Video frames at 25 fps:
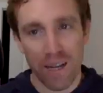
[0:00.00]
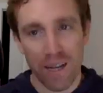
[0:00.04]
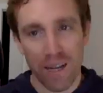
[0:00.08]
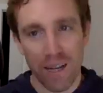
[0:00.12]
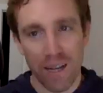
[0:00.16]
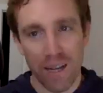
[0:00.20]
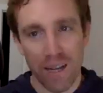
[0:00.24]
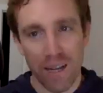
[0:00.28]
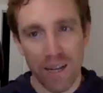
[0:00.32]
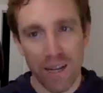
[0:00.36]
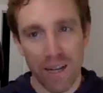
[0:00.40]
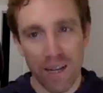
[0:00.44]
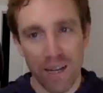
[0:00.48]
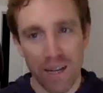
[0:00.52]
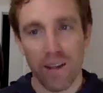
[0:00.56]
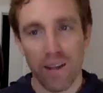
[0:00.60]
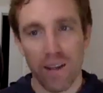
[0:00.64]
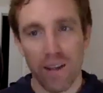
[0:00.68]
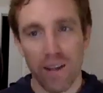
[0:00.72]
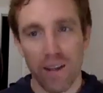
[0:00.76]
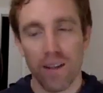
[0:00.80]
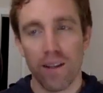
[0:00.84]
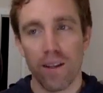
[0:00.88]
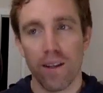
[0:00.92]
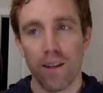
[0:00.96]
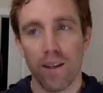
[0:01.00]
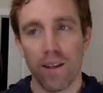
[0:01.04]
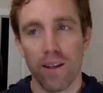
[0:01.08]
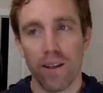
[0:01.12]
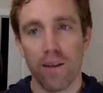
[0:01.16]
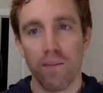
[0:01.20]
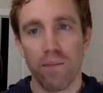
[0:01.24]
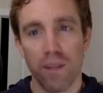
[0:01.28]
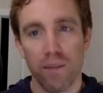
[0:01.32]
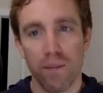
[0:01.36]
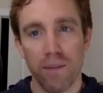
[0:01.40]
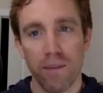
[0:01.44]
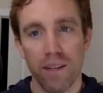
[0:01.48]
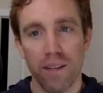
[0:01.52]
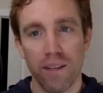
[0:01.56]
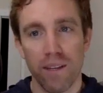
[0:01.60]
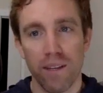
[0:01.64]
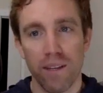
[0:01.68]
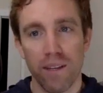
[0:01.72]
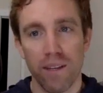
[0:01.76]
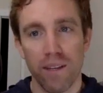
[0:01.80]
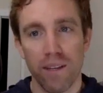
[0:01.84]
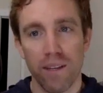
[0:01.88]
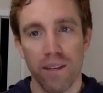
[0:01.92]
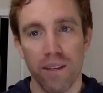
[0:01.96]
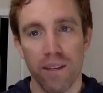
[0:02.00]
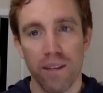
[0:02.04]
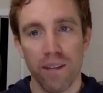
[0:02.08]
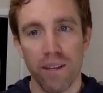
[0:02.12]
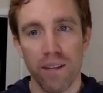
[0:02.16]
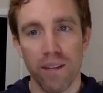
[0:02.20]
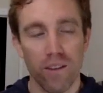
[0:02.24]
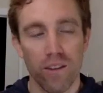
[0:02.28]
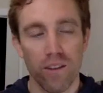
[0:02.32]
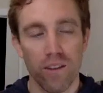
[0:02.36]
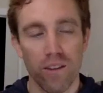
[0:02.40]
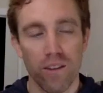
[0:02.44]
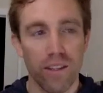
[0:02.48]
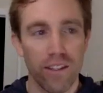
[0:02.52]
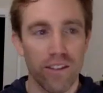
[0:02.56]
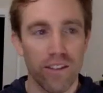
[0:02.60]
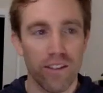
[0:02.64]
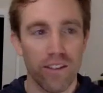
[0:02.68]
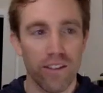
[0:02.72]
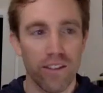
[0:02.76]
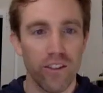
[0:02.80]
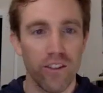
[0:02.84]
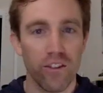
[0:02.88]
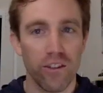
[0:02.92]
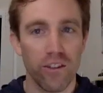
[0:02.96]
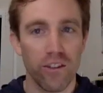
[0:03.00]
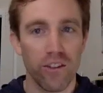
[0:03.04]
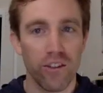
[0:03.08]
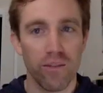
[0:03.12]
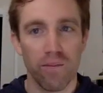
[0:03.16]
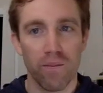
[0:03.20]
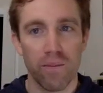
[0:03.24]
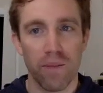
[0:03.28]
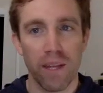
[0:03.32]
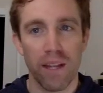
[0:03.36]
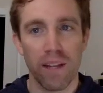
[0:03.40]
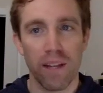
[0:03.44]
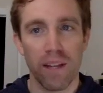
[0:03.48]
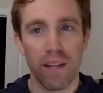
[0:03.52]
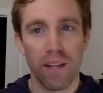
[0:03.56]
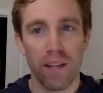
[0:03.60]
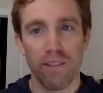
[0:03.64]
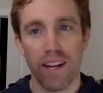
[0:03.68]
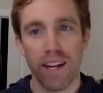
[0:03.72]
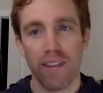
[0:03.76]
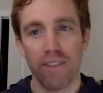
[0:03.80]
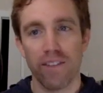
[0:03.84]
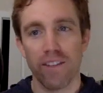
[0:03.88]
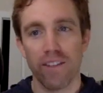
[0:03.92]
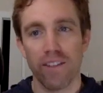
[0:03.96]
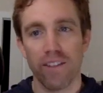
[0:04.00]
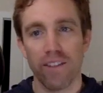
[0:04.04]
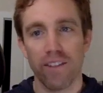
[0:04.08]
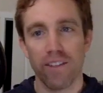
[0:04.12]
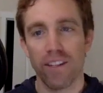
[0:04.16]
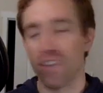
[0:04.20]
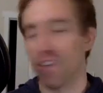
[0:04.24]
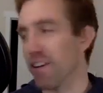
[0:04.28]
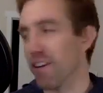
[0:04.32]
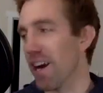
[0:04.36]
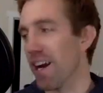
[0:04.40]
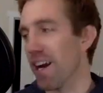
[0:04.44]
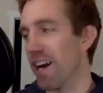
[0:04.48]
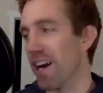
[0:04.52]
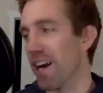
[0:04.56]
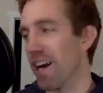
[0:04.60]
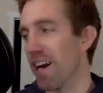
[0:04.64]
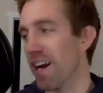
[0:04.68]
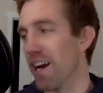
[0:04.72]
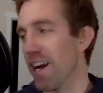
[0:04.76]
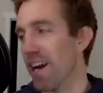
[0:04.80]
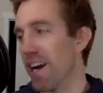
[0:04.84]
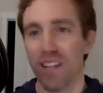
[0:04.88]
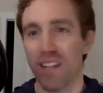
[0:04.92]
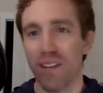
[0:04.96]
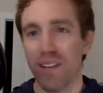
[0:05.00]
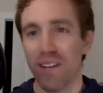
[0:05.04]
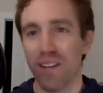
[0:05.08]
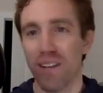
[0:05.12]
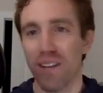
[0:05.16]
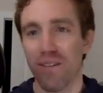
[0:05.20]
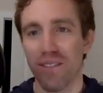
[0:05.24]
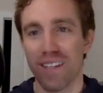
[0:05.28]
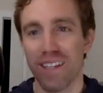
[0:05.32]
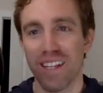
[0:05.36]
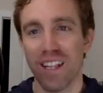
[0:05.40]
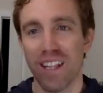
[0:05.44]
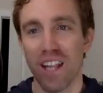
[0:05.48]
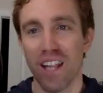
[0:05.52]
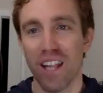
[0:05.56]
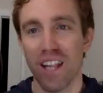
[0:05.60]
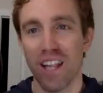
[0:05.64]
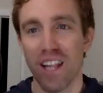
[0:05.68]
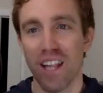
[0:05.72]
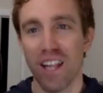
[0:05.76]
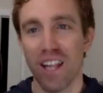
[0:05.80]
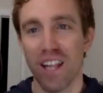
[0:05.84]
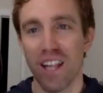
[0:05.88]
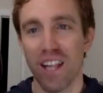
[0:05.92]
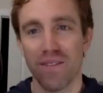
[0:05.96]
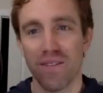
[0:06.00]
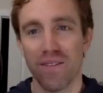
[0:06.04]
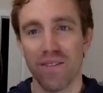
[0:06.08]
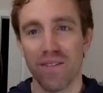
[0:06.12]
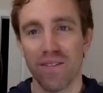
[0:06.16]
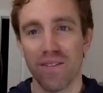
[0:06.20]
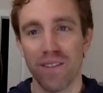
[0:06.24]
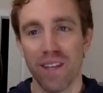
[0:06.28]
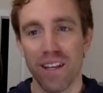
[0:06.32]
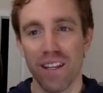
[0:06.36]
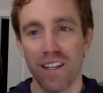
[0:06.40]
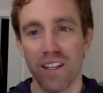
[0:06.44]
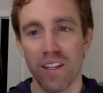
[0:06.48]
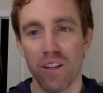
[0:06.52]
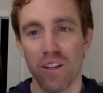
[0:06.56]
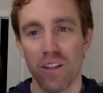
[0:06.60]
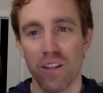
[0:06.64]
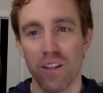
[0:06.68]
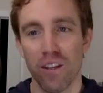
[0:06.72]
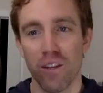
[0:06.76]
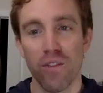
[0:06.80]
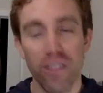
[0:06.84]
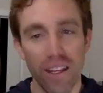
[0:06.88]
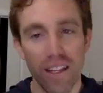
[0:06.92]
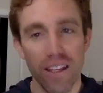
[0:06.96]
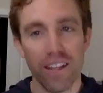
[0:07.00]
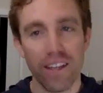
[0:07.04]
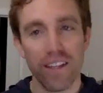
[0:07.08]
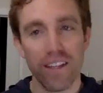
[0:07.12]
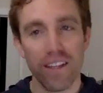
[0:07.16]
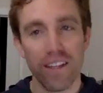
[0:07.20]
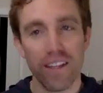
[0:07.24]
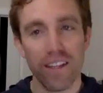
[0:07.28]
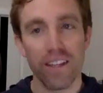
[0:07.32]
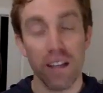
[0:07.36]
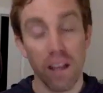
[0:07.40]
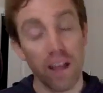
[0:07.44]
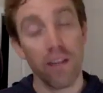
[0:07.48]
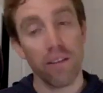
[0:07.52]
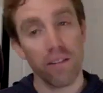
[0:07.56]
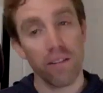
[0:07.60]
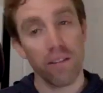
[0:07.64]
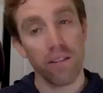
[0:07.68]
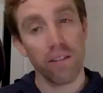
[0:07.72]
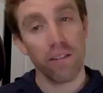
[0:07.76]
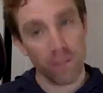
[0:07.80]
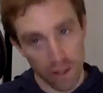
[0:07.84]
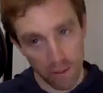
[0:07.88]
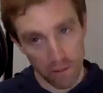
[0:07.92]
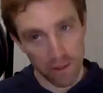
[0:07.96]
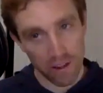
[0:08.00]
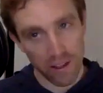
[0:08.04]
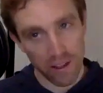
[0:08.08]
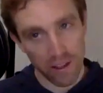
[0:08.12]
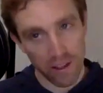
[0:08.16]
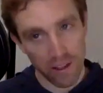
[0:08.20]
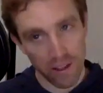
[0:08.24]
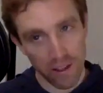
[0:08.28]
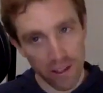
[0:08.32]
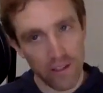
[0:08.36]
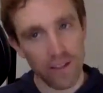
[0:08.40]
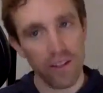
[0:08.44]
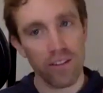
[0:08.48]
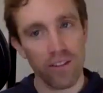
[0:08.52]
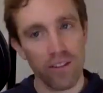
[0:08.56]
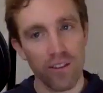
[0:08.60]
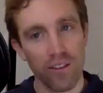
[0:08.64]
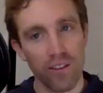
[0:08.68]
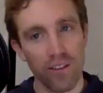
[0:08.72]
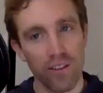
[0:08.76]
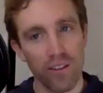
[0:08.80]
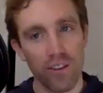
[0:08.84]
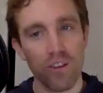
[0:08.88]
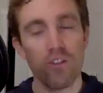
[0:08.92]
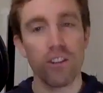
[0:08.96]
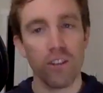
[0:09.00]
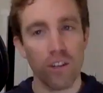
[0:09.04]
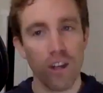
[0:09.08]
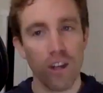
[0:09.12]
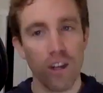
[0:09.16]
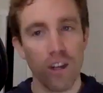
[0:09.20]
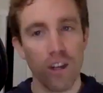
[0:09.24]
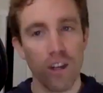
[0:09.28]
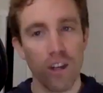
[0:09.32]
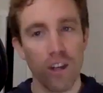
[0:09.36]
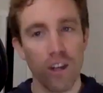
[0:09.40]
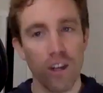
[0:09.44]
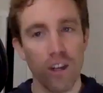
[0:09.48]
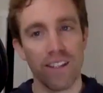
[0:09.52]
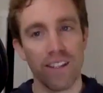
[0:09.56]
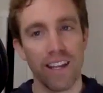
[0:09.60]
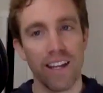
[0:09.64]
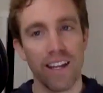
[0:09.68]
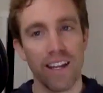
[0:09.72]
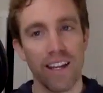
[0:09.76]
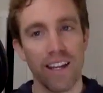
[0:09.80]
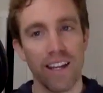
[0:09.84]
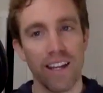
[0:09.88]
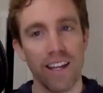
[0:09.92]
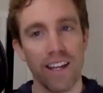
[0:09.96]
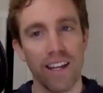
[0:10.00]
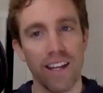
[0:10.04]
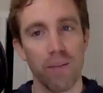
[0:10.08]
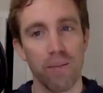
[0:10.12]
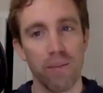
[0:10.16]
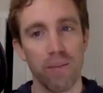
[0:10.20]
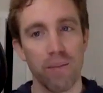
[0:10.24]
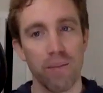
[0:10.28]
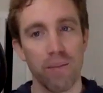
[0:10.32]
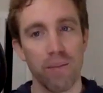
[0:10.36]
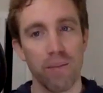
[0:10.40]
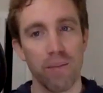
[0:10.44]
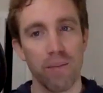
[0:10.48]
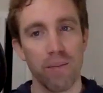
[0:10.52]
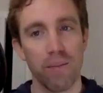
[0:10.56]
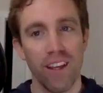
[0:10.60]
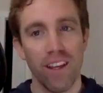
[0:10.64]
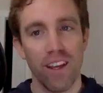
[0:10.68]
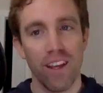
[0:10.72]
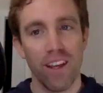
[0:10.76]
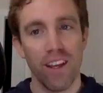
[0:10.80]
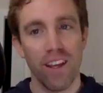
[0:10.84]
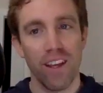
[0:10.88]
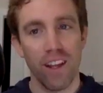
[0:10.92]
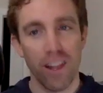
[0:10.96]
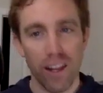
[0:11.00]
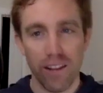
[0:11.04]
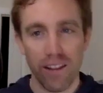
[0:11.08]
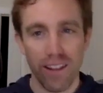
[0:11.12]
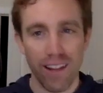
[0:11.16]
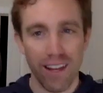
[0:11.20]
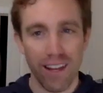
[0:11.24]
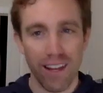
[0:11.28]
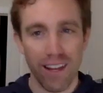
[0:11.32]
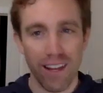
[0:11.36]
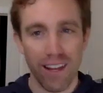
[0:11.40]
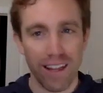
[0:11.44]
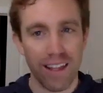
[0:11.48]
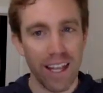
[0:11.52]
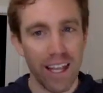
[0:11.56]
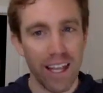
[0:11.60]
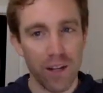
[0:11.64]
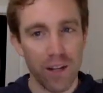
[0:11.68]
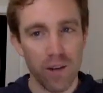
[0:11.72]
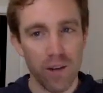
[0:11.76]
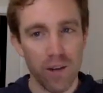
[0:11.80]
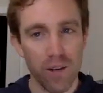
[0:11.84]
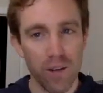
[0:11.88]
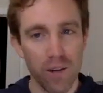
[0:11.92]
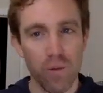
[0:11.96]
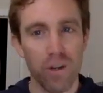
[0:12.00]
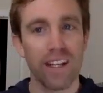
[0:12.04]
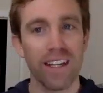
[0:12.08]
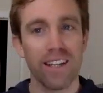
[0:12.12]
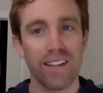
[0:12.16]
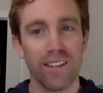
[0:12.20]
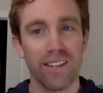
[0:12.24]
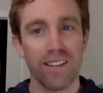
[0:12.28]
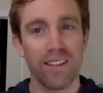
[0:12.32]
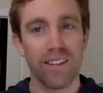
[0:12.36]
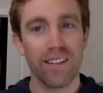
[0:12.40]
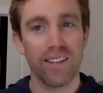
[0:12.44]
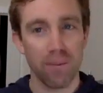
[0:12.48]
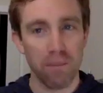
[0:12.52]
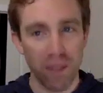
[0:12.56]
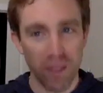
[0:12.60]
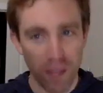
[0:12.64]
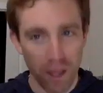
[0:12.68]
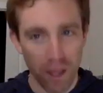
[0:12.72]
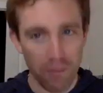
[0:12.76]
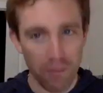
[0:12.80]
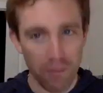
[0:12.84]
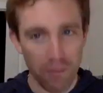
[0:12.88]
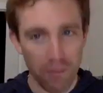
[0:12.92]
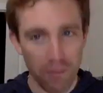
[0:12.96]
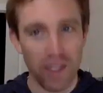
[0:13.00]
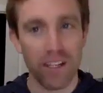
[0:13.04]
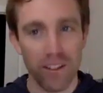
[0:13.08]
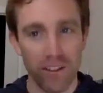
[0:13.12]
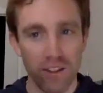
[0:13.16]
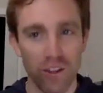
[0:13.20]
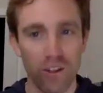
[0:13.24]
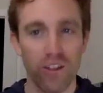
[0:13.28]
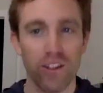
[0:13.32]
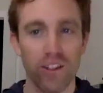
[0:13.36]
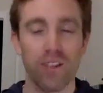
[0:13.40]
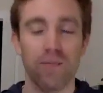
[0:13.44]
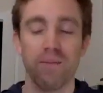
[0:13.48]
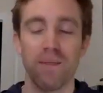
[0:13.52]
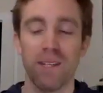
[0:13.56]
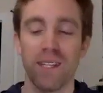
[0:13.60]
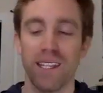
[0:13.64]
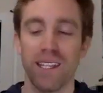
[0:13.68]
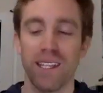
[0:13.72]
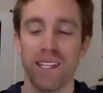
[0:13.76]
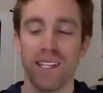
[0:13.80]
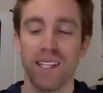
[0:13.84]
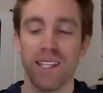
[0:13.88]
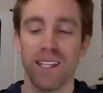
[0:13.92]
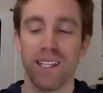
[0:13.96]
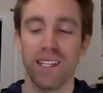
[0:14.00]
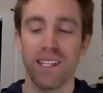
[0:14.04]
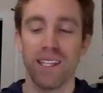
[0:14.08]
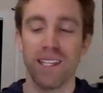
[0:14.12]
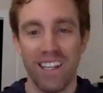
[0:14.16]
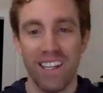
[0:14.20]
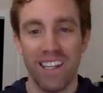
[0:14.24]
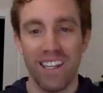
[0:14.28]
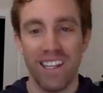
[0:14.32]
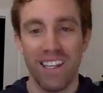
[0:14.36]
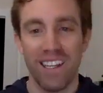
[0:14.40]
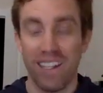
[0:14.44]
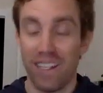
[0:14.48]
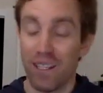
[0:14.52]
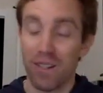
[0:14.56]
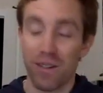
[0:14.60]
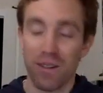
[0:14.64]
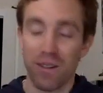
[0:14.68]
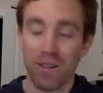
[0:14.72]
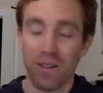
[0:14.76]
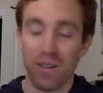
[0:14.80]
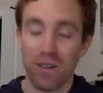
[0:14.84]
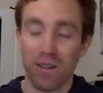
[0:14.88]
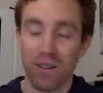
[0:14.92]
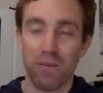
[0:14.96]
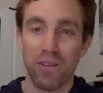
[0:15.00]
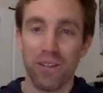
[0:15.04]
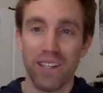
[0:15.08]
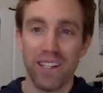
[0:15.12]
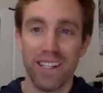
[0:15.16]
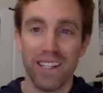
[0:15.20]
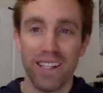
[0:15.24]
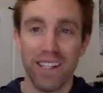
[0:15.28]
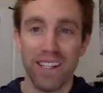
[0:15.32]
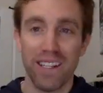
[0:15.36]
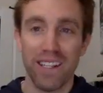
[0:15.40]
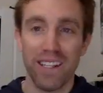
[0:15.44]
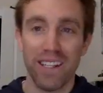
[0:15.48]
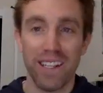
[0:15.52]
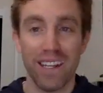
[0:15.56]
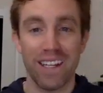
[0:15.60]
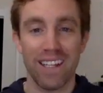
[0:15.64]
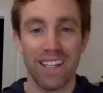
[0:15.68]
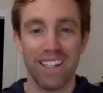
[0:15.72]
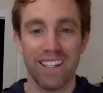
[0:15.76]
at a pretty big financial institution bank right after undergrad, there's definitely a lot of you think, and some of these institutions are pretty state of the art, but a lot of like the inner workings, the plumbing, so to speak, is pretty